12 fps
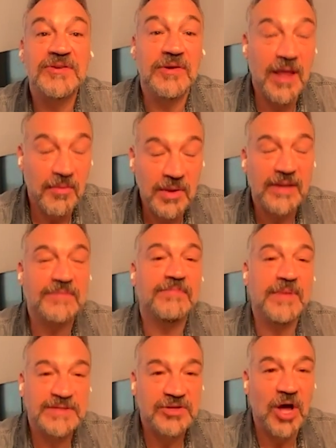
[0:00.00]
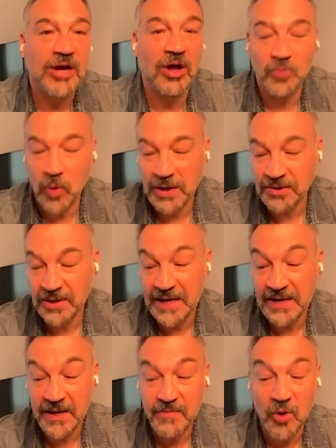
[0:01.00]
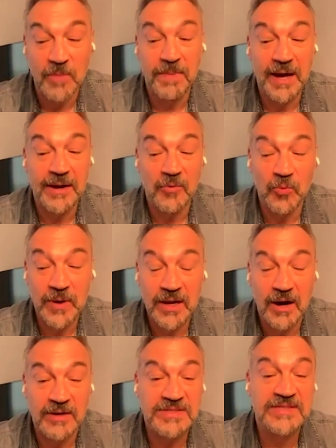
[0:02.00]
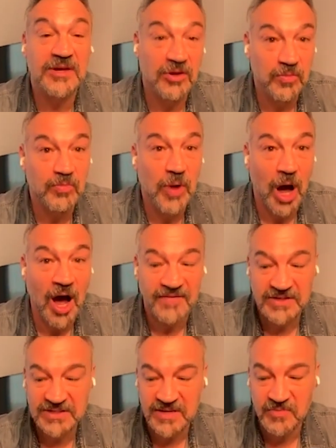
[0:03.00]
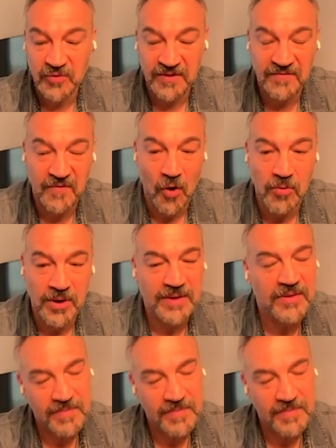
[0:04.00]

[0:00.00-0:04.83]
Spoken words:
So it's not called Wonderlight anymore, but we are still obviously moving forward.